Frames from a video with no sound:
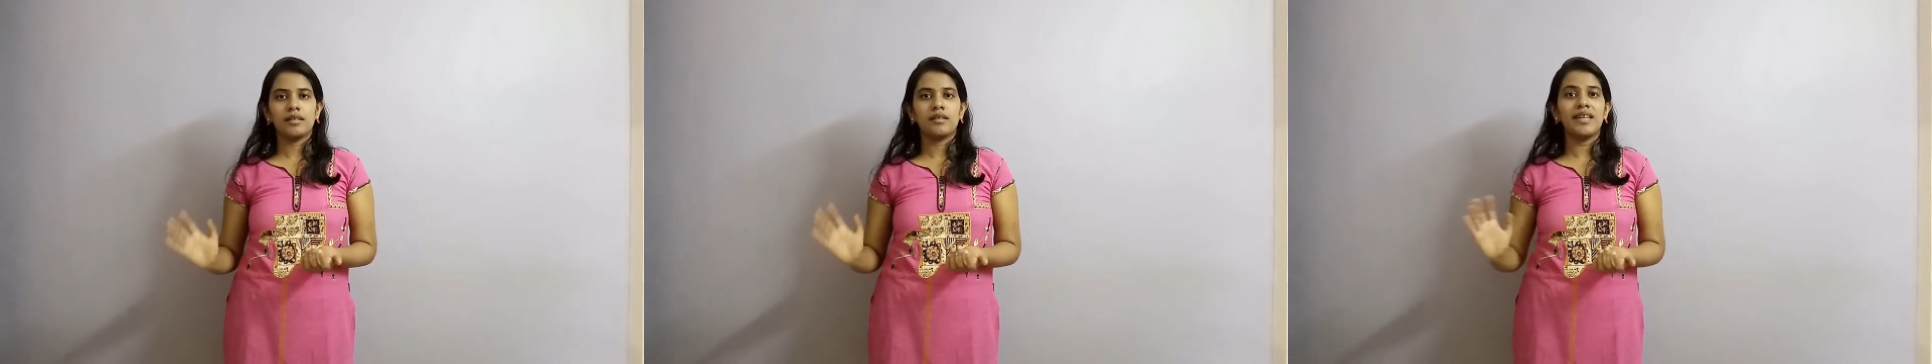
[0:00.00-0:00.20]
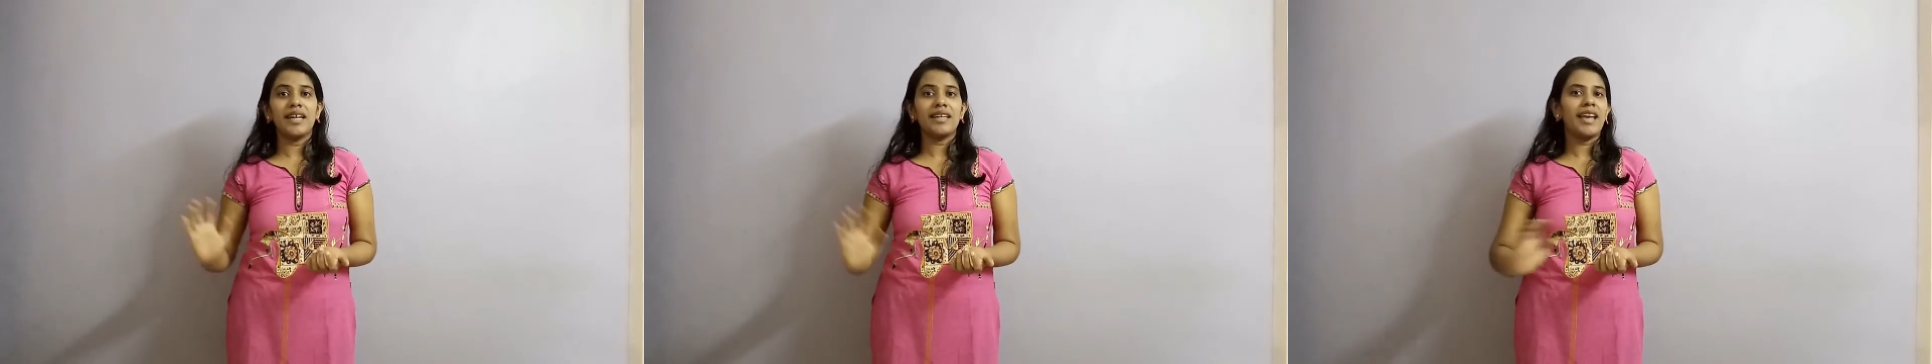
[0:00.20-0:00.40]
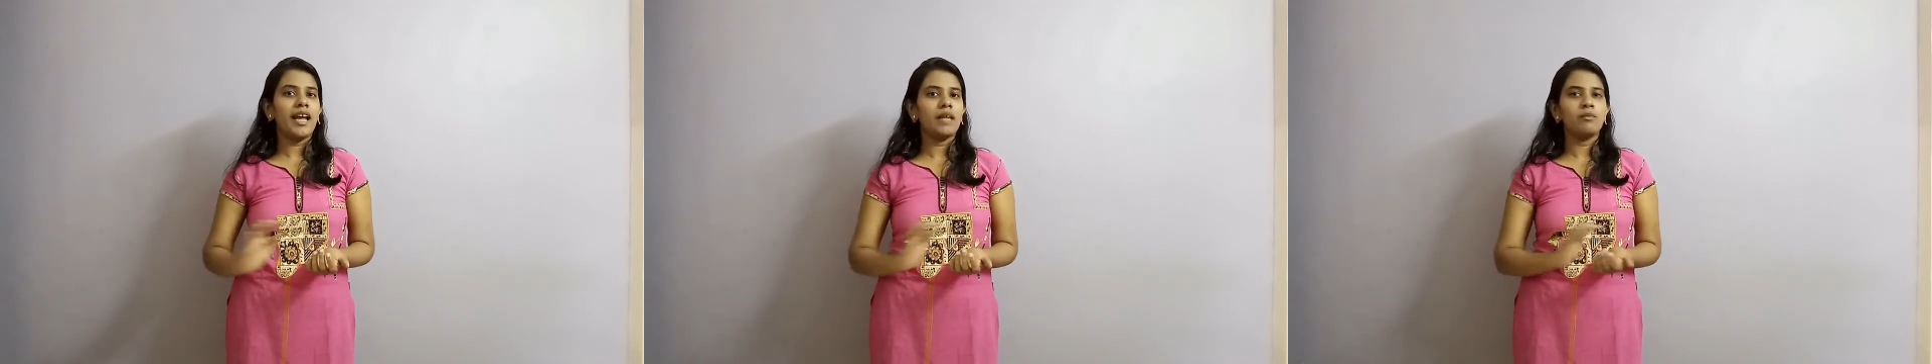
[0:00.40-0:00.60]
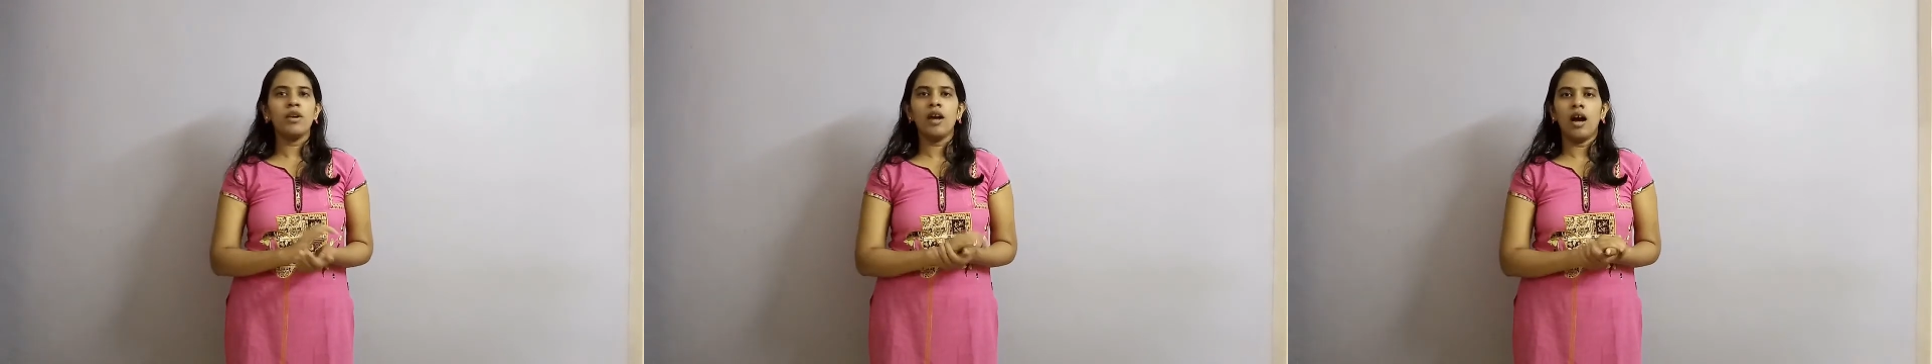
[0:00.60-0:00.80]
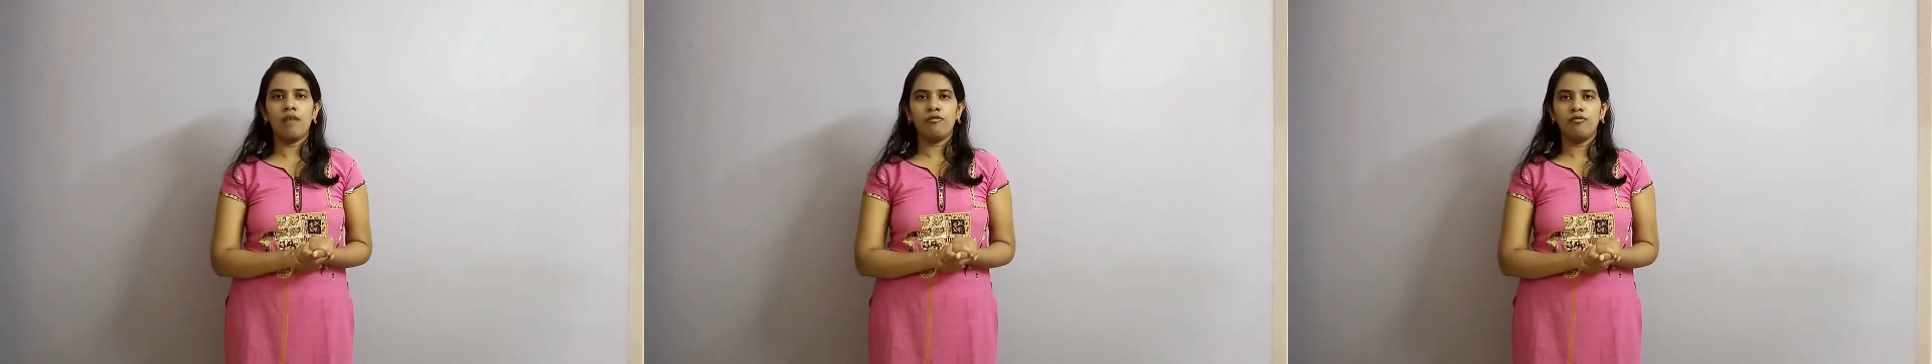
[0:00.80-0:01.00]
that can be
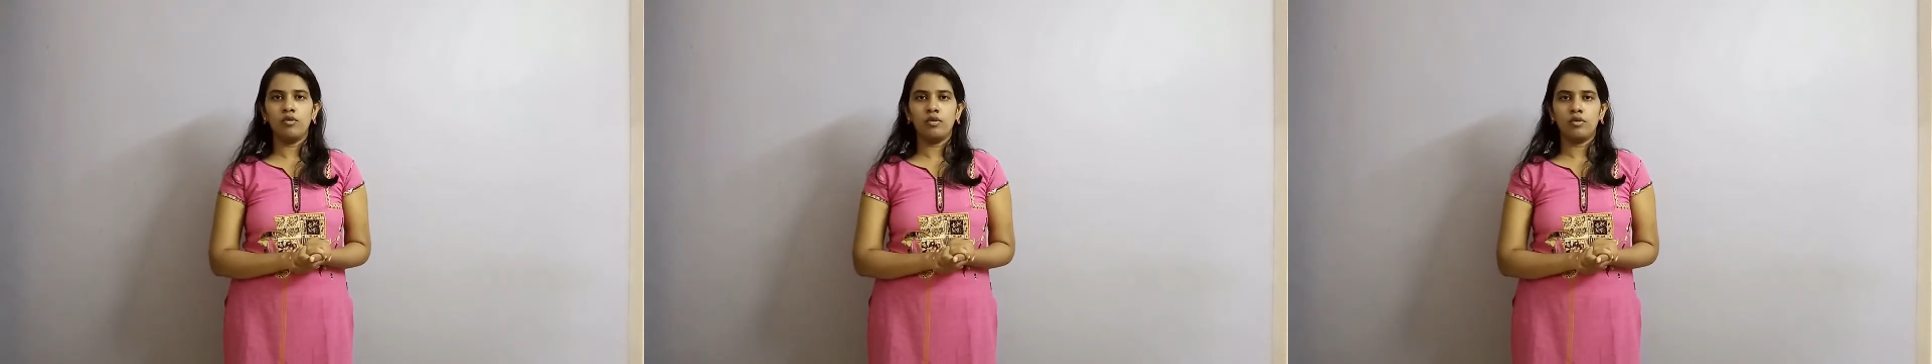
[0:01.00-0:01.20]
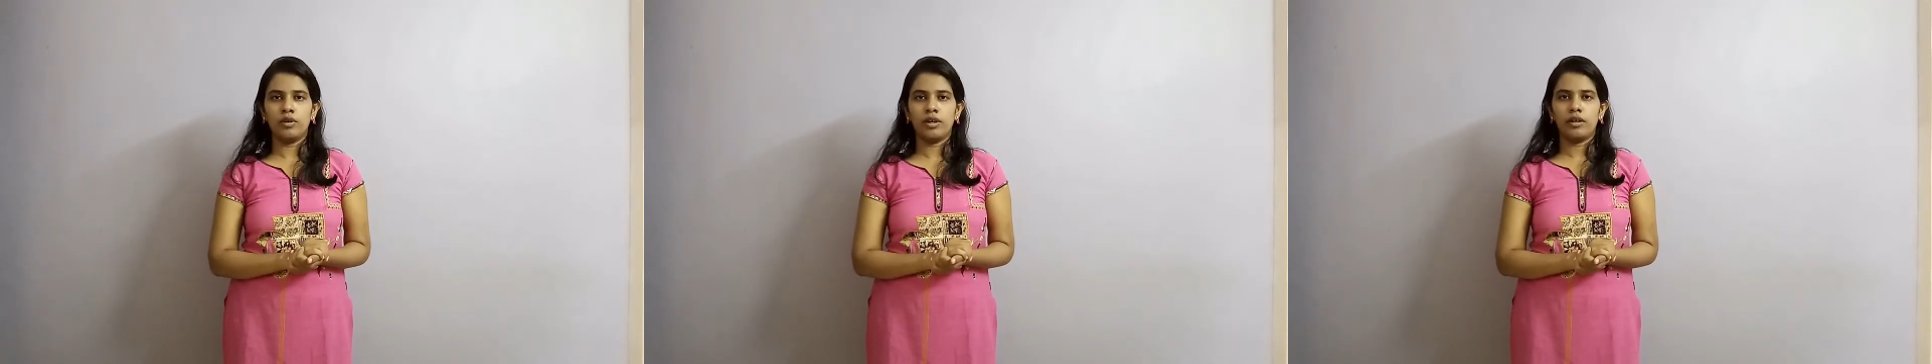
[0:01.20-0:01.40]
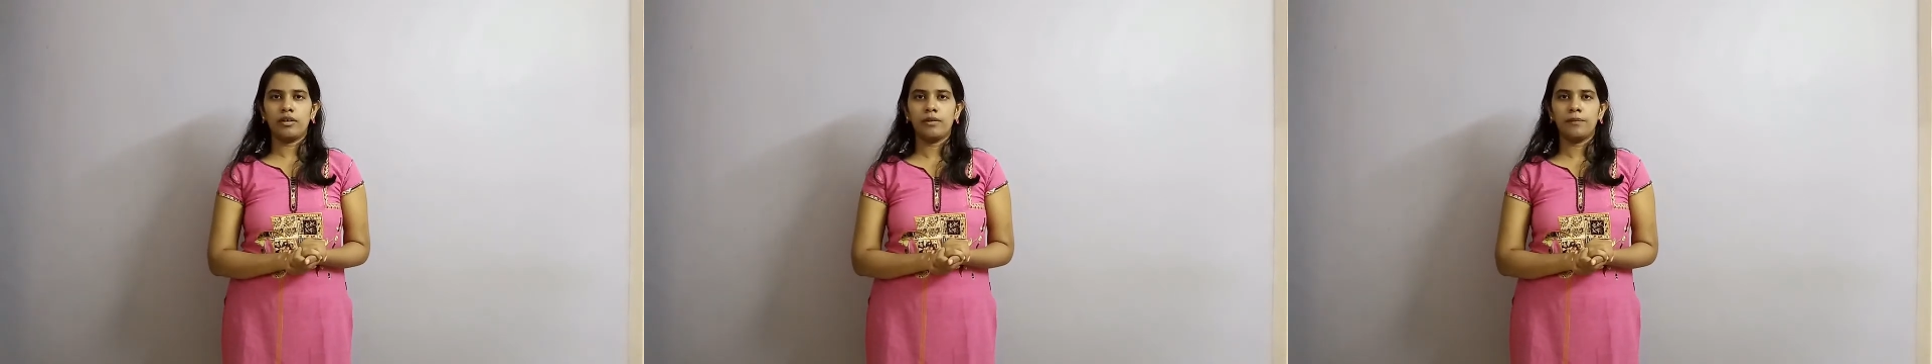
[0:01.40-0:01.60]
harmful to it.